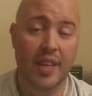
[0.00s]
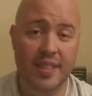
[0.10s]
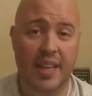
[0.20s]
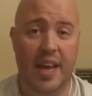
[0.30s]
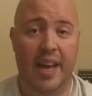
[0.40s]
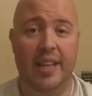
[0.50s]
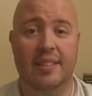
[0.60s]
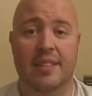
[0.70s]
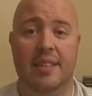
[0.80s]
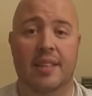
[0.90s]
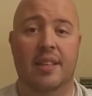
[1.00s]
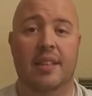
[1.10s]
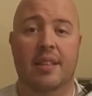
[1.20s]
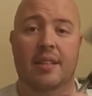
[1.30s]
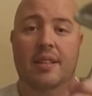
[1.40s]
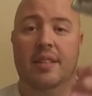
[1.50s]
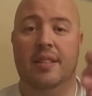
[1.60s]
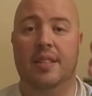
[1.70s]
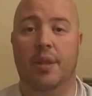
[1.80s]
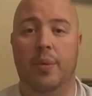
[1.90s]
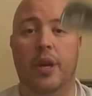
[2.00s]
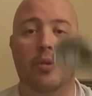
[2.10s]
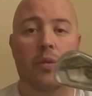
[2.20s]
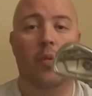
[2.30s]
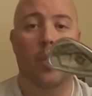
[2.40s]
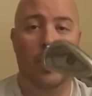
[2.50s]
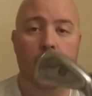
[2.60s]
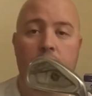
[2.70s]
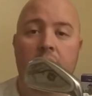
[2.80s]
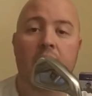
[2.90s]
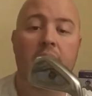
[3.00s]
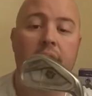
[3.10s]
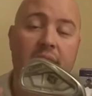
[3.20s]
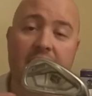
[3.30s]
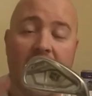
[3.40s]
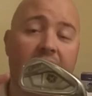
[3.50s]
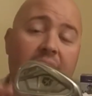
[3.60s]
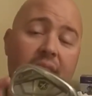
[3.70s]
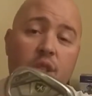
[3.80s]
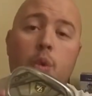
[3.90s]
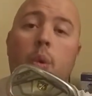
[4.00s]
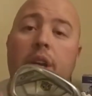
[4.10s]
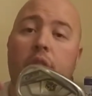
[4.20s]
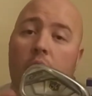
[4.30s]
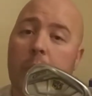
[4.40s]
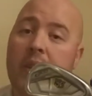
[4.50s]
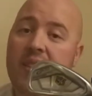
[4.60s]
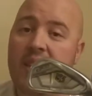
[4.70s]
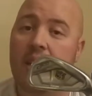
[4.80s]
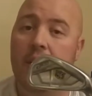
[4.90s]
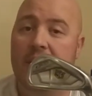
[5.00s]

these guys, the C300 Forged, this is 8620 carbon steel.